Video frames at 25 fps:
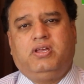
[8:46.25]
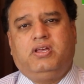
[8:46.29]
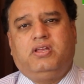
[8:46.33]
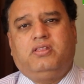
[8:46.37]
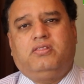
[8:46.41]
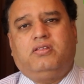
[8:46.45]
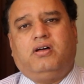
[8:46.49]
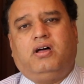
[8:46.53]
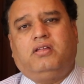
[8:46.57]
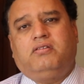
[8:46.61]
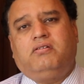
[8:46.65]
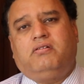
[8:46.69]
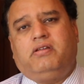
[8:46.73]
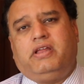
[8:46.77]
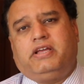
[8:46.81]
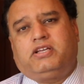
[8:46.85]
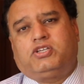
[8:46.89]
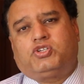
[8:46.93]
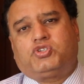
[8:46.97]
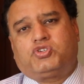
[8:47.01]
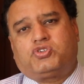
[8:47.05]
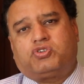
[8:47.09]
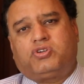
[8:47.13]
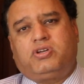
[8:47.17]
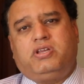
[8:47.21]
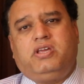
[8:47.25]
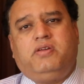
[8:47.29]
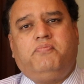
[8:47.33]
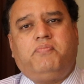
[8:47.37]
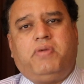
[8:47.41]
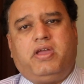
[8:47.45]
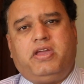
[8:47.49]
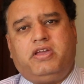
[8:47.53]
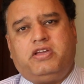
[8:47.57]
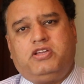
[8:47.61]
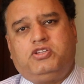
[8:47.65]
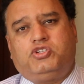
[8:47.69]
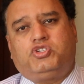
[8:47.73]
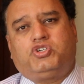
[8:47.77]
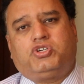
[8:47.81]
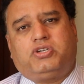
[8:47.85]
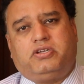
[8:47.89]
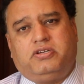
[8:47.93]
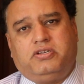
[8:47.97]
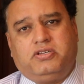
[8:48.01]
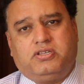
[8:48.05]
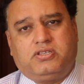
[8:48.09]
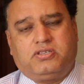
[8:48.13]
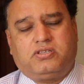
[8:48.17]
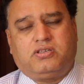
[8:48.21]
The other extreme age
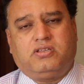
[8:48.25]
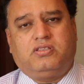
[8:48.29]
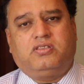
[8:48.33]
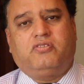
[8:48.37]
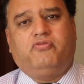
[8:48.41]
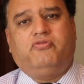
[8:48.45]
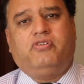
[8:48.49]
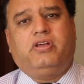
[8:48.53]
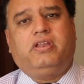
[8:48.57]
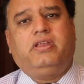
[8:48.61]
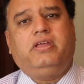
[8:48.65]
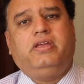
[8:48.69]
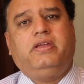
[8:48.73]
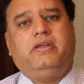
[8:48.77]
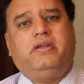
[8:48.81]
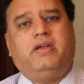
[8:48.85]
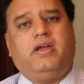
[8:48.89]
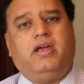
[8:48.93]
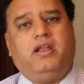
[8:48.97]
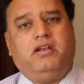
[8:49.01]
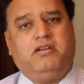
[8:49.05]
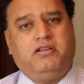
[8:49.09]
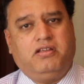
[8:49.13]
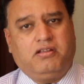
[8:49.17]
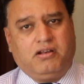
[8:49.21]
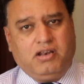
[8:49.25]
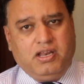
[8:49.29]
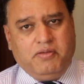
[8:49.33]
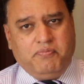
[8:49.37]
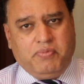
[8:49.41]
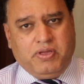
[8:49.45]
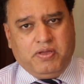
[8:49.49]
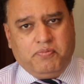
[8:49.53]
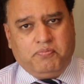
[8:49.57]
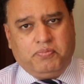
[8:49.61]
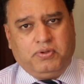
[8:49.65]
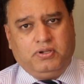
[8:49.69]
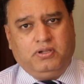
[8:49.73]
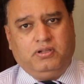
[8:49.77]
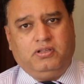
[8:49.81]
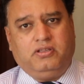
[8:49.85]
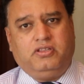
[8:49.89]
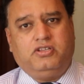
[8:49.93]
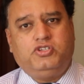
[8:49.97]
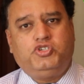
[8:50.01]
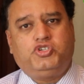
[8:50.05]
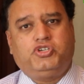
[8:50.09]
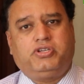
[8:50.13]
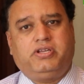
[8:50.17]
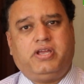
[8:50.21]
is in the very elderly people, the
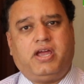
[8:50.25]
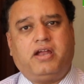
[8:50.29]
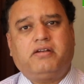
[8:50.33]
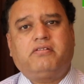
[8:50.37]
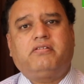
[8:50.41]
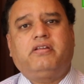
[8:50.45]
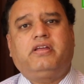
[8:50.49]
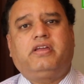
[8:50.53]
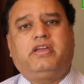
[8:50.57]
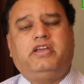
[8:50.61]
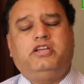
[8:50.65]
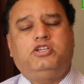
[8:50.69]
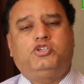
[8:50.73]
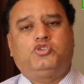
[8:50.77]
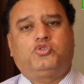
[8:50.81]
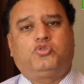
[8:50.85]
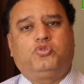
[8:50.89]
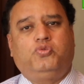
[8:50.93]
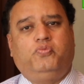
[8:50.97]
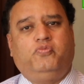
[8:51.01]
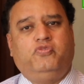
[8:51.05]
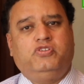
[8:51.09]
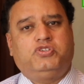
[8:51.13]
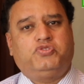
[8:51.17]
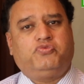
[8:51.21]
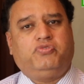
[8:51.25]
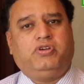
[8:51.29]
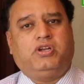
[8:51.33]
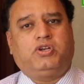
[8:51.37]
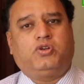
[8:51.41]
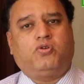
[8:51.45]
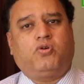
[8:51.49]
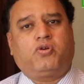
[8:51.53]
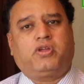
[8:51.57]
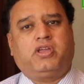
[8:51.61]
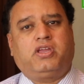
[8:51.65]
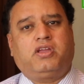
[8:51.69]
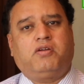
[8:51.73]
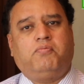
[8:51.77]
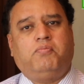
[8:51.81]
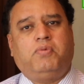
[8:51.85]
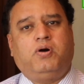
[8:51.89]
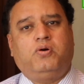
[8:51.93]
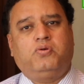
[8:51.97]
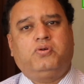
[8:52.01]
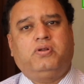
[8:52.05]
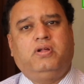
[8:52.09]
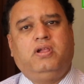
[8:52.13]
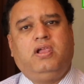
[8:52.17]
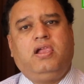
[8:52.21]
geriatric age group which we are talking
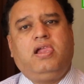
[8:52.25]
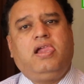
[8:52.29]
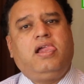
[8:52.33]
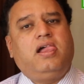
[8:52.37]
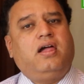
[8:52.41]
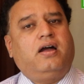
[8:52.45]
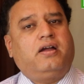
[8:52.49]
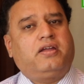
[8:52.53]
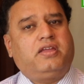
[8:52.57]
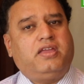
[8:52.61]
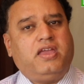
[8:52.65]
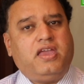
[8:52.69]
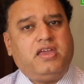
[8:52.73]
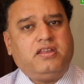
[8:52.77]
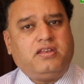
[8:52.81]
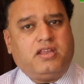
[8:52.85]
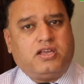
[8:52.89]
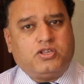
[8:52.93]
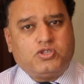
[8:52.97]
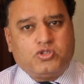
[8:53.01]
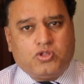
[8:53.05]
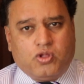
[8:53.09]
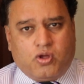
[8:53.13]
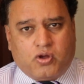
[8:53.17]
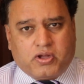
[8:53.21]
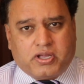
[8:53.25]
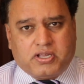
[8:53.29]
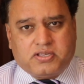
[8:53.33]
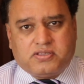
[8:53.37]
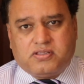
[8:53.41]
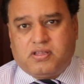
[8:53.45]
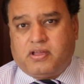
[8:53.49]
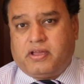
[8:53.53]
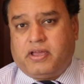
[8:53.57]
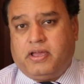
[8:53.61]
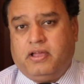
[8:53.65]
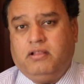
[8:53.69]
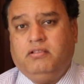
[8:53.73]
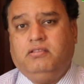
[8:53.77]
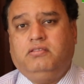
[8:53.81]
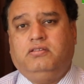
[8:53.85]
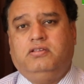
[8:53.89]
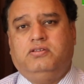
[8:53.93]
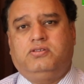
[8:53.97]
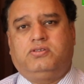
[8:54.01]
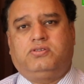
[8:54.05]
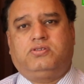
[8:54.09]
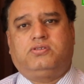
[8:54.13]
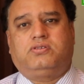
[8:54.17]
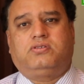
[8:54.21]
about. Again, as long as the health
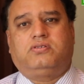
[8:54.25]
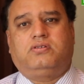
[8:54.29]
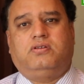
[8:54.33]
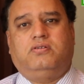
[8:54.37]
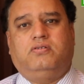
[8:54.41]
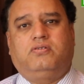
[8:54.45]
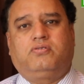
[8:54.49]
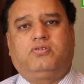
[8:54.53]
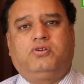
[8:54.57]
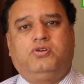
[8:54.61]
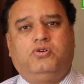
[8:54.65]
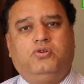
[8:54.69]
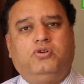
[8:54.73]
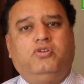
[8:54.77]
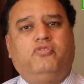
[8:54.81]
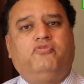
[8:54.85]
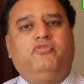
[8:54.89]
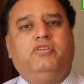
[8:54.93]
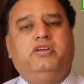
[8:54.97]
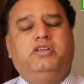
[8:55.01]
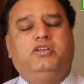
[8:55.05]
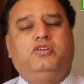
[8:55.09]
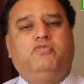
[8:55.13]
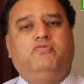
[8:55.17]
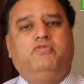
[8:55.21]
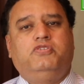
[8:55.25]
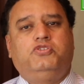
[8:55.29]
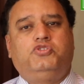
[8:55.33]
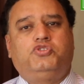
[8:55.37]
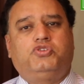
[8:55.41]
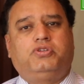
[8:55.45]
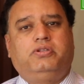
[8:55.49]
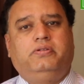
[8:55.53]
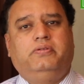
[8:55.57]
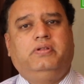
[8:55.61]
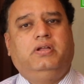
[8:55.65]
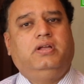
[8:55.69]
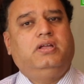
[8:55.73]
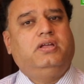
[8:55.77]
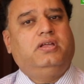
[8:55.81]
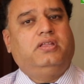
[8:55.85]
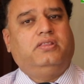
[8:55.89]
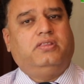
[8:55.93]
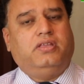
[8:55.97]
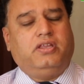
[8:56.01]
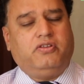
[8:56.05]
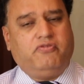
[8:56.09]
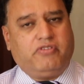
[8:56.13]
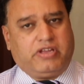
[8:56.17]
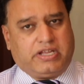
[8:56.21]
is good of the individual,
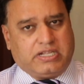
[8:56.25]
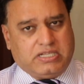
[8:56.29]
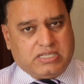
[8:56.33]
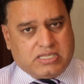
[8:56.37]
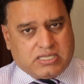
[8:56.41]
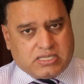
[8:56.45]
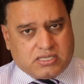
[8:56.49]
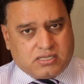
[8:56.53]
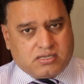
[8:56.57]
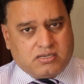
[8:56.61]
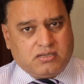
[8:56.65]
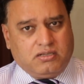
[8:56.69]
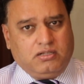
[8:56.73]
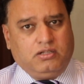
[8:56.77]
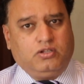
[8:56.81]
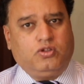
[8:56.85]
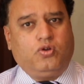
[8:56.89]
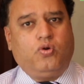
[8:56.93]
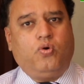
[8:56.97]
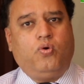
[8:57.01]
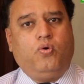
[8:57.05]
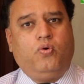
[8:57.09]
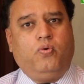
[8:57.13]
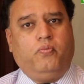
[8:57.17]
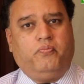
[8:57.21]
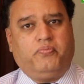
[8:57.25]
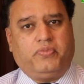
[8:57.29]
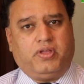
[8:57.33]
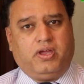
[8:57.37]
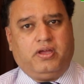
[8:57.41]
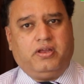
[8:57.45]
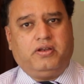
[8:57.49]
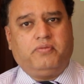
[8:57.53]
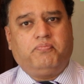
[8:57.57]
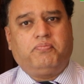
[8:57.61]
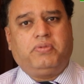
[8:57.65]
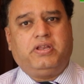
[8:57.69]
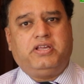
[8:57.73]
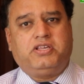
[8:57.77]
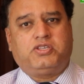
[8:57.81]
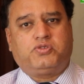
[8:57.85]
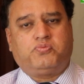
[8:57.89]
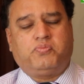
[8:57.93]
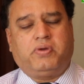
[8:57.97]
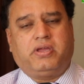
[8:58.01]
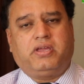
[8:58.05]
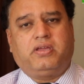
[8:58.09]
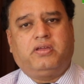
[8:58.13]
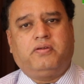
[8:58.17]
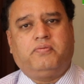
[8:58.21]
then we can still go and
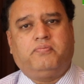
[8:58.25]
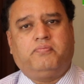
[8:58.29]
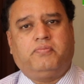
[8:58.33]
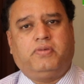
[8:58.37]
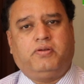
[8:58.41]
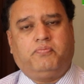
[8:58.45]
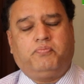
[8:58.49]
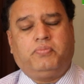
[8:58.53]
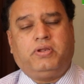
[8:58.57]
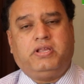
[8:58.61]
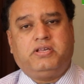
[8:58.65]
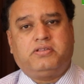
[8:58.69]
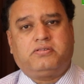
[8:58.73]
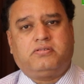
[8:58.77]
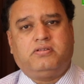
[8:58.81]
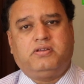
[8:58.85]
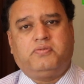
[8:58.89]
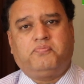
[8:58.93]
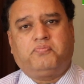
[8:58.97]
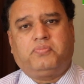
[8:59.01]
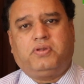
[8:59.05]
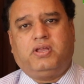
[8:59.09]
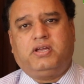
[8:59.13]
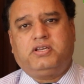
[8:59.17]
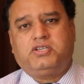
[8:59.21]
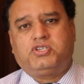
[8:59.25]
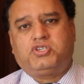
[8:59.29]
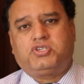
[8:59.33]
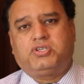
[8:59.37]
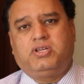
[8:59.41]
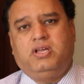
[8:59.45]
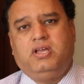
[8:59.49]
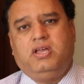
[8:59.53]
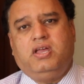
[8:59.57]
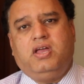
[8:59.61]
place the implants.